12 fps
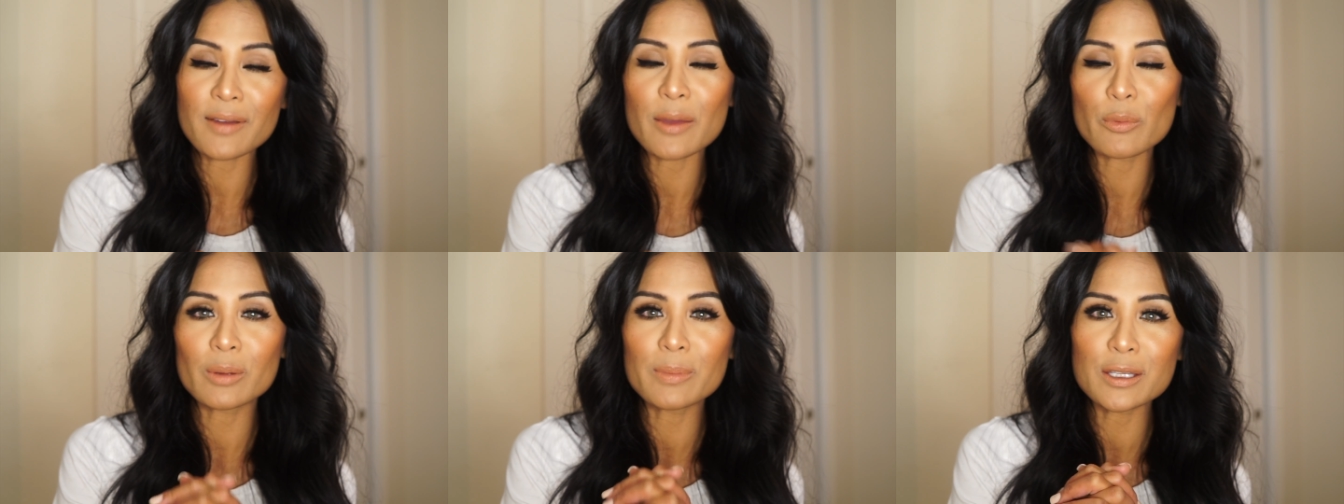I
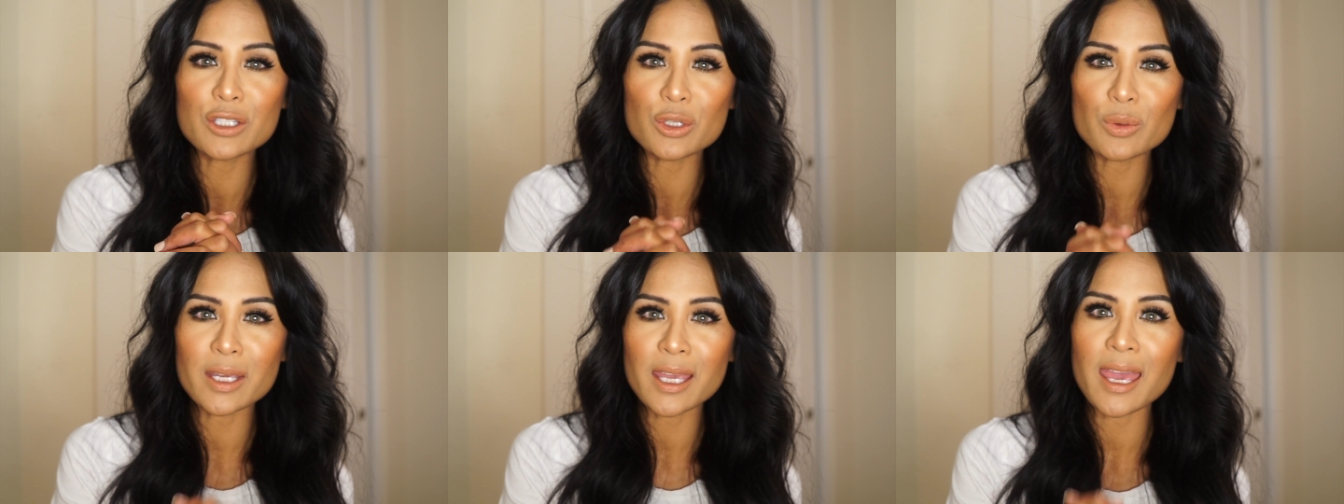will be
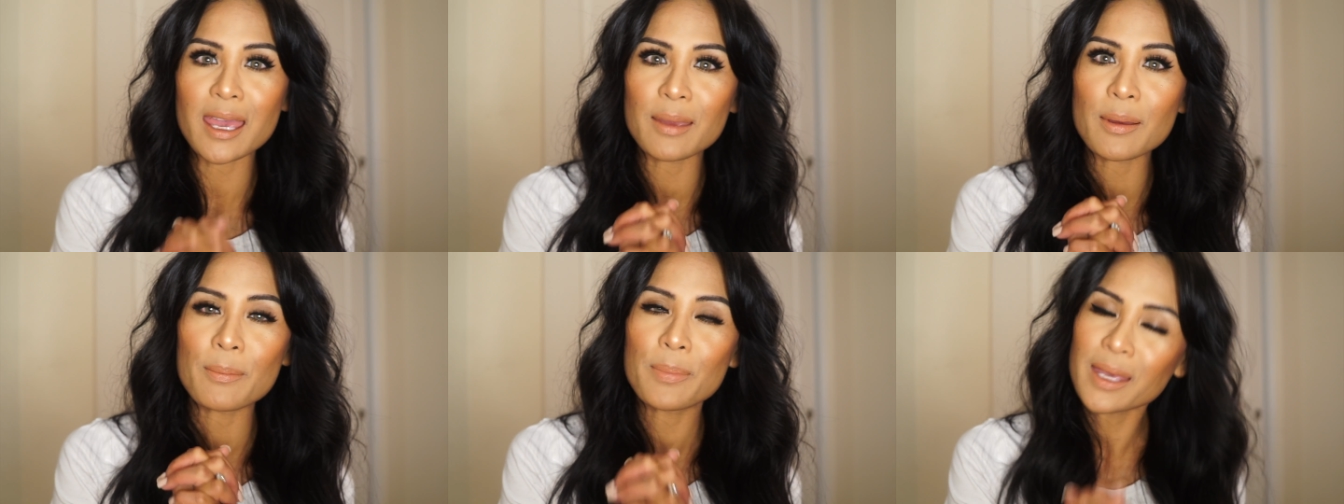doing
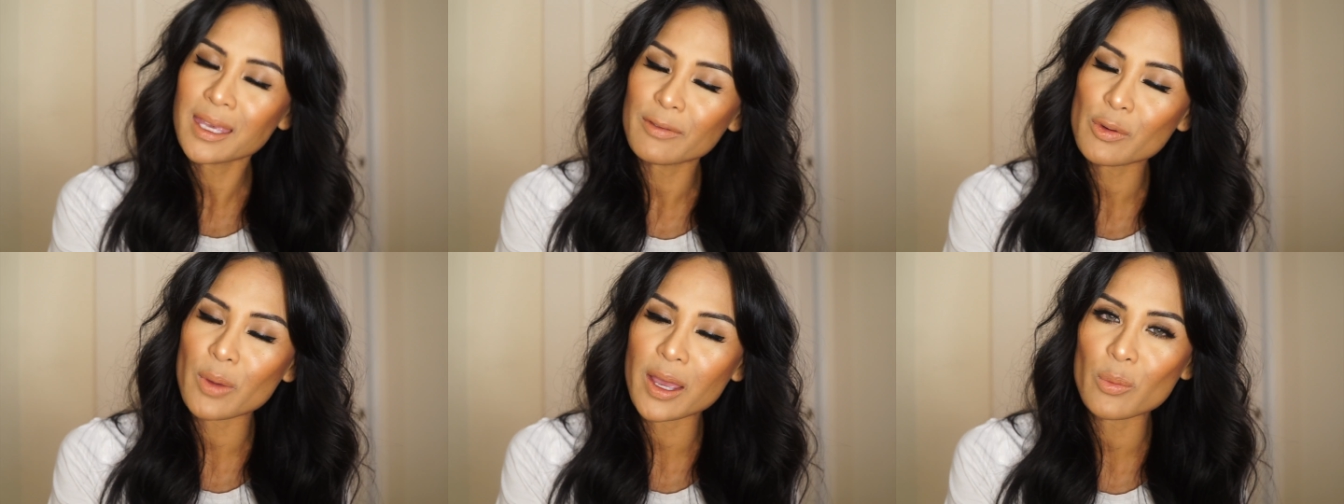a big
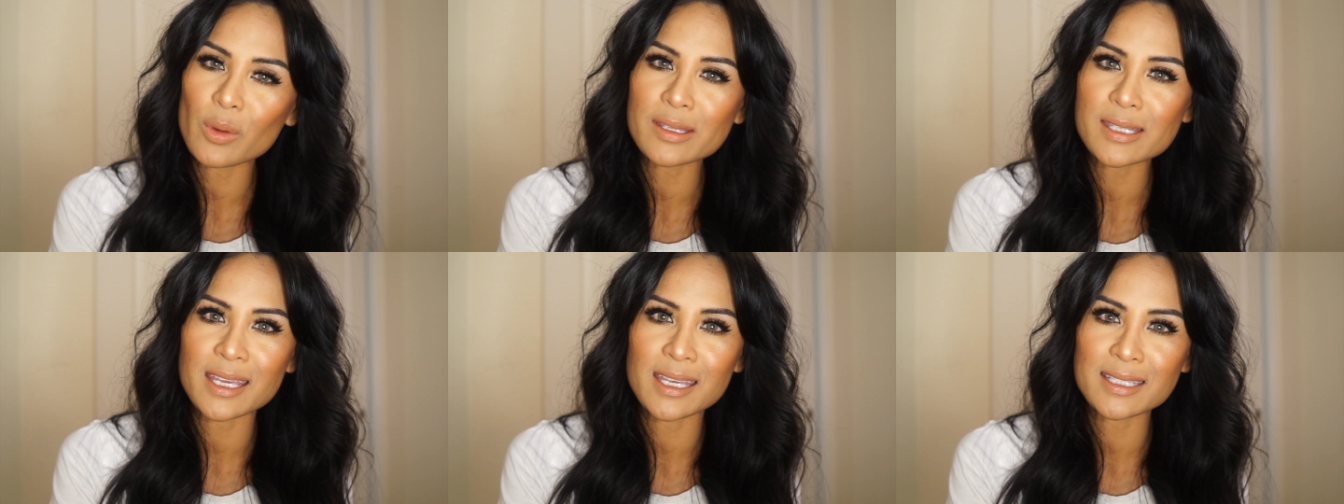giveaway once
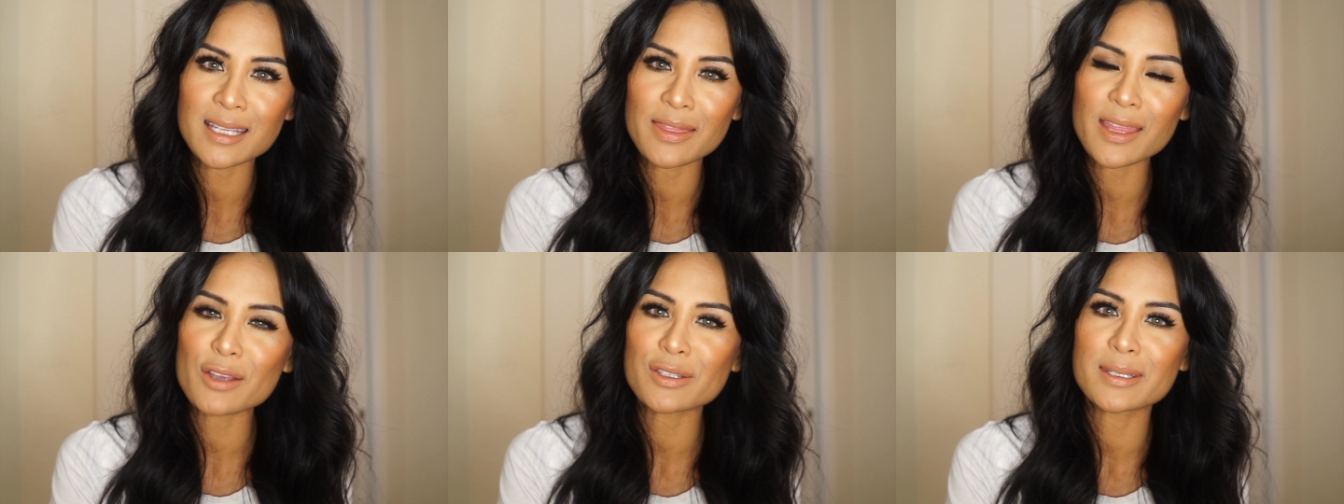I hit
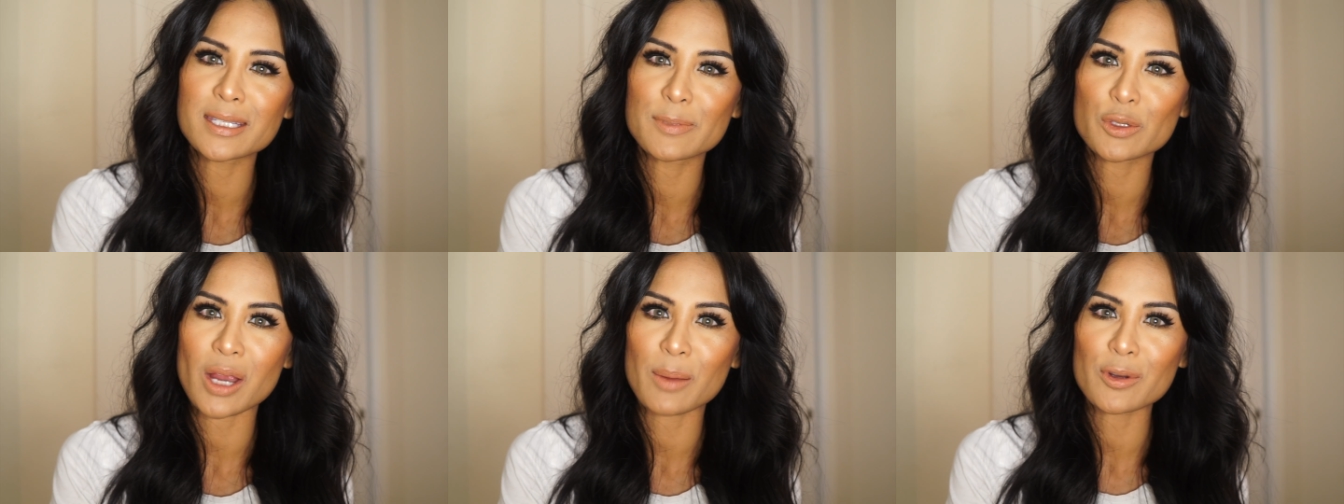10,000
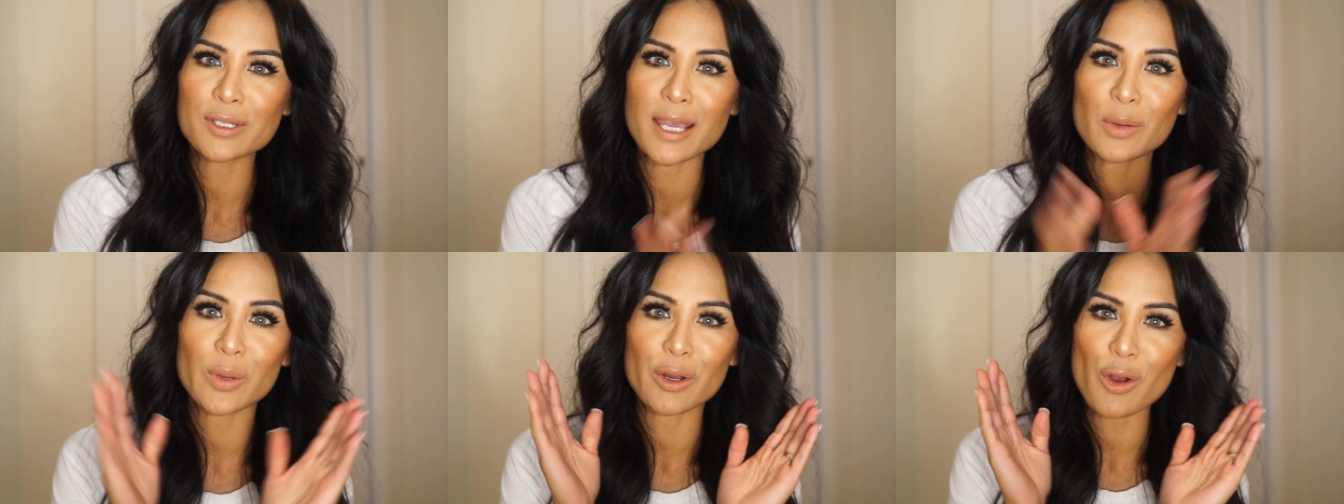subscribers
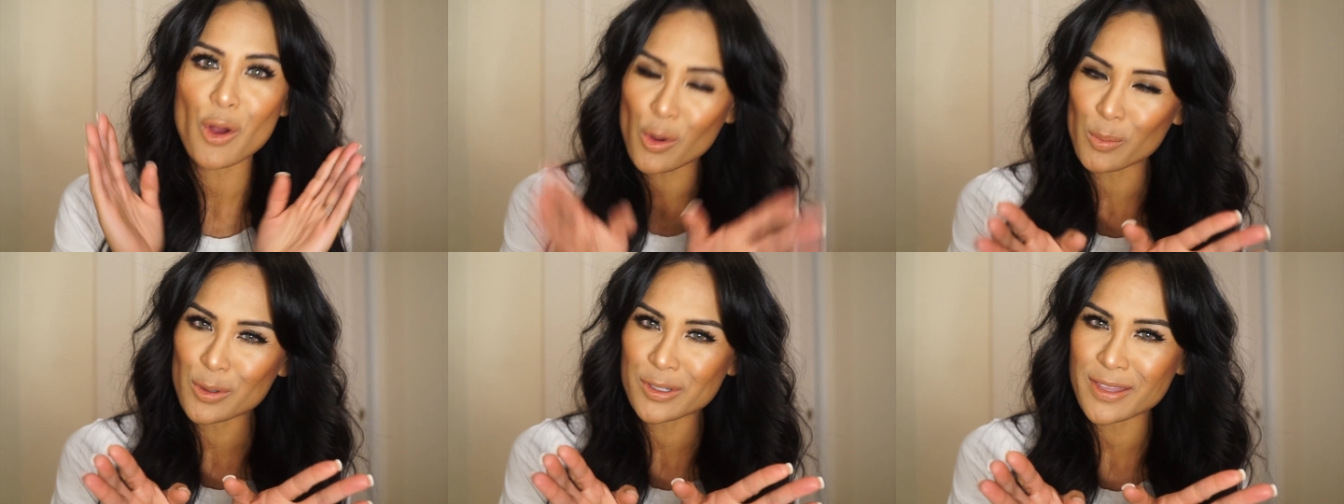and we are
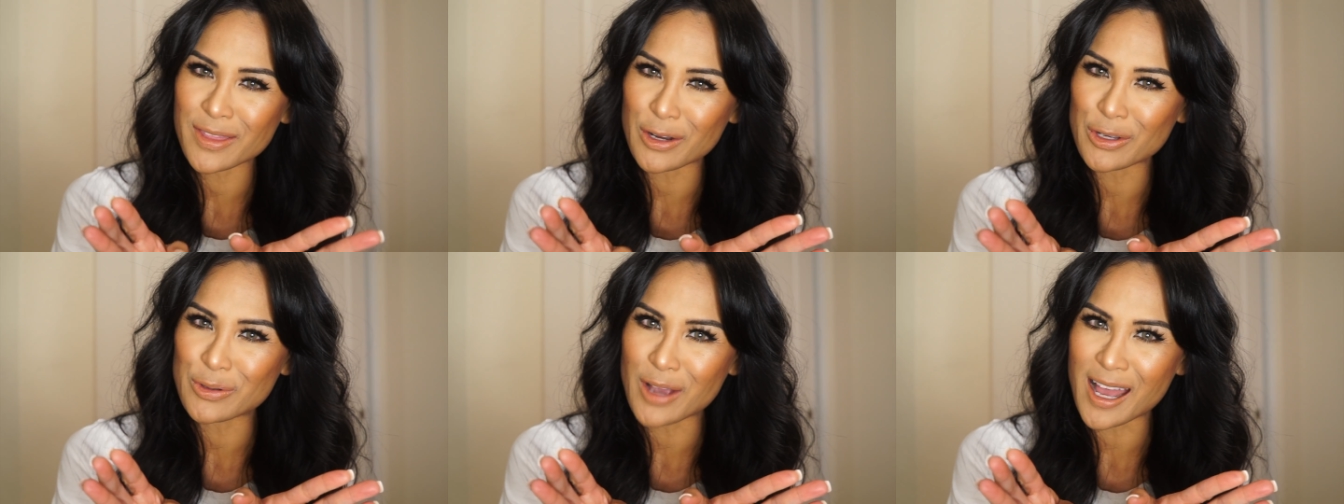almost there,
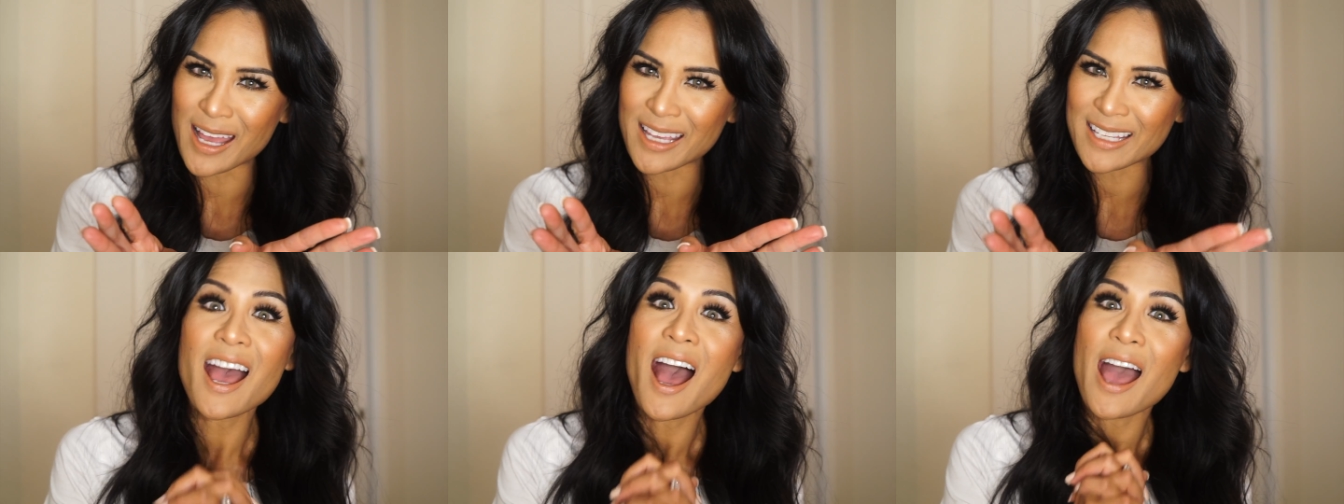you
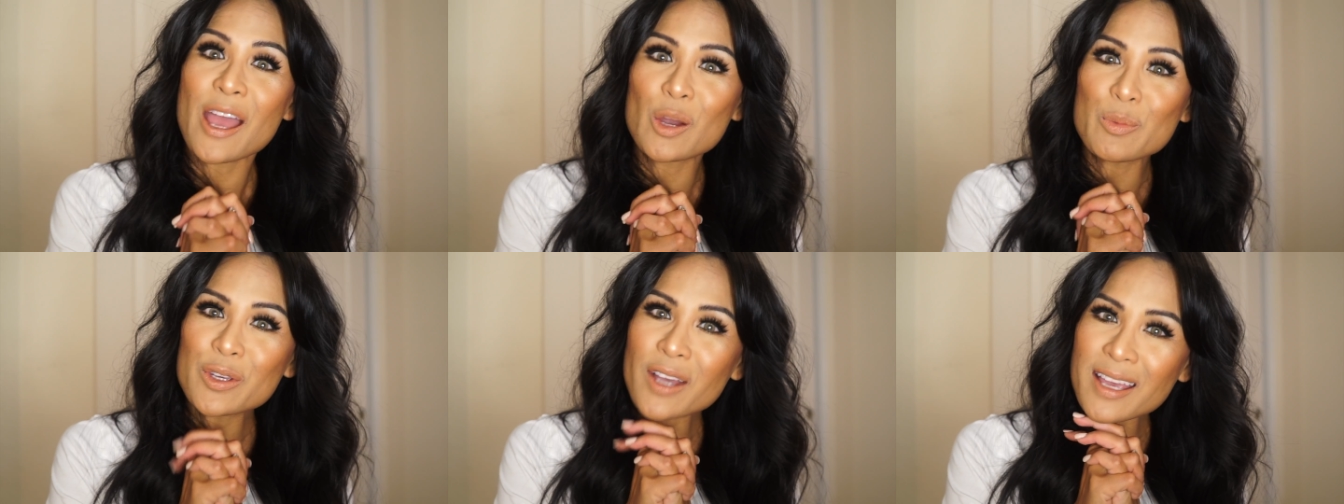guys. I
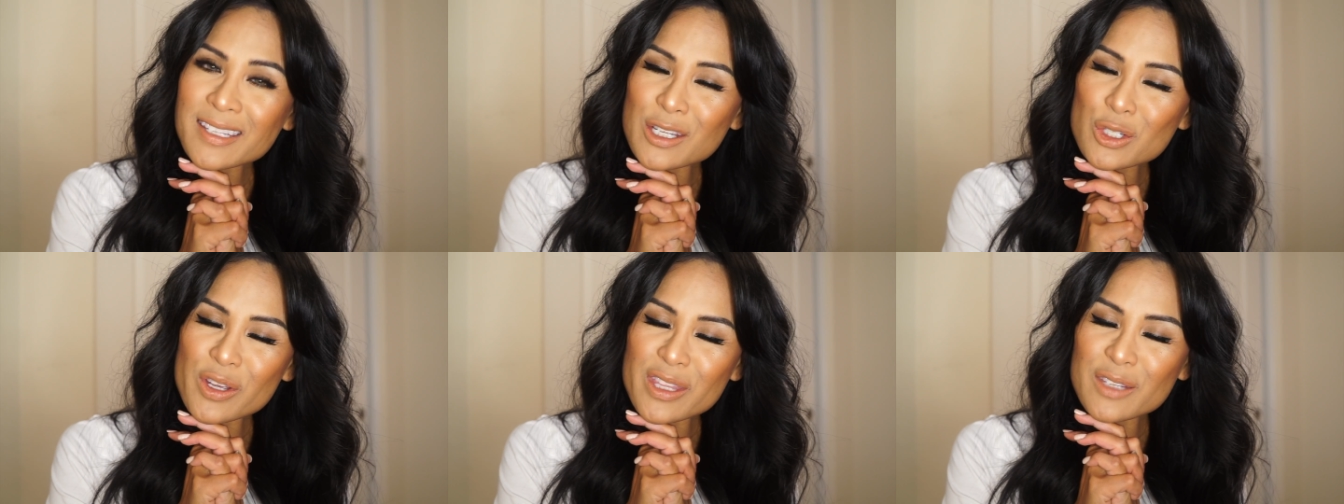hope you guys
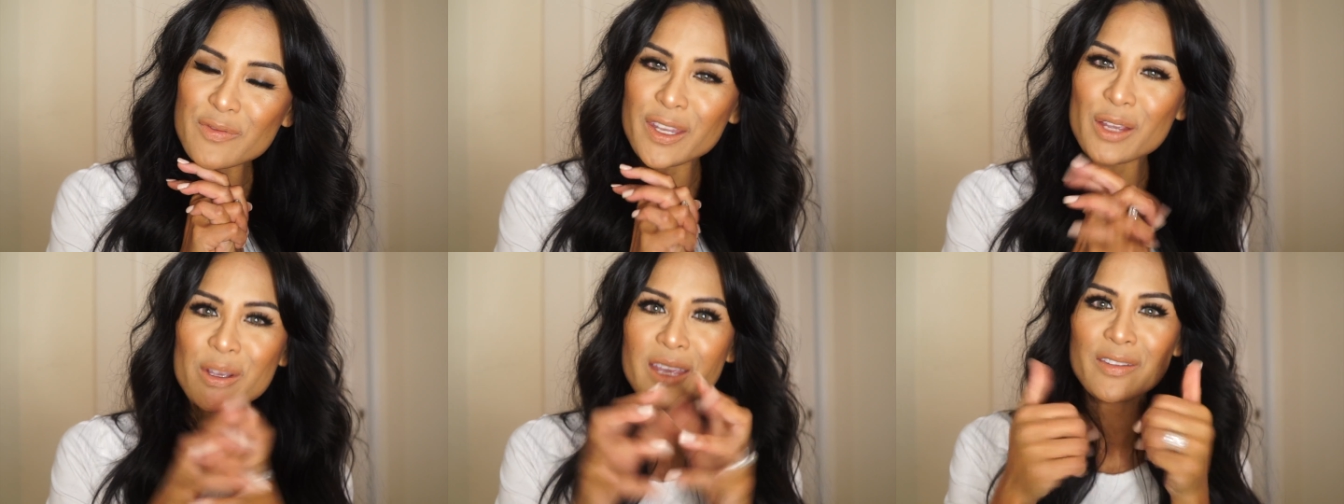enjoyed this
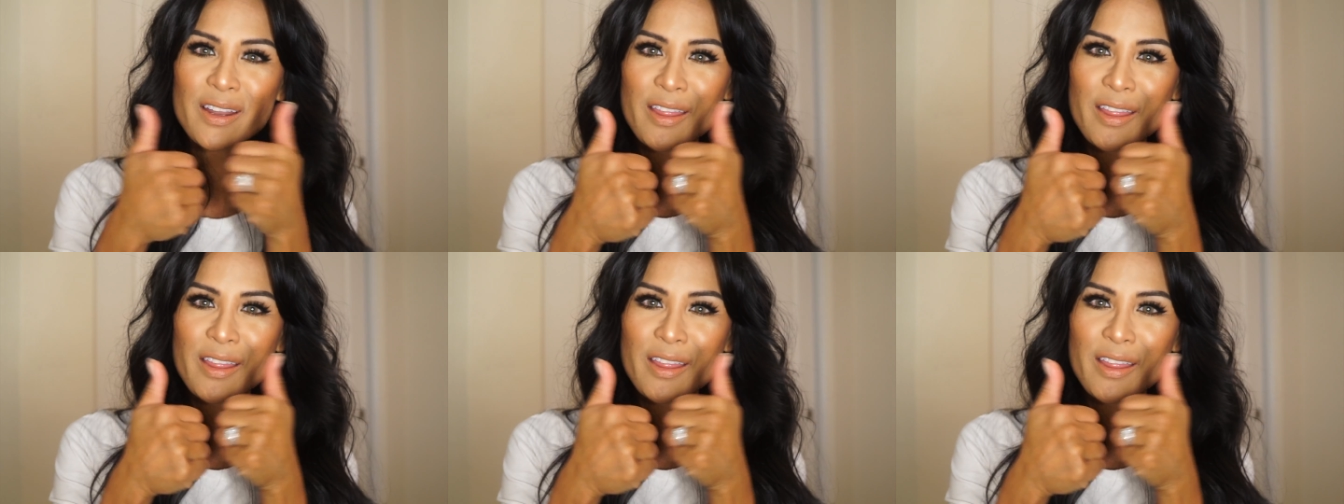video. Give it a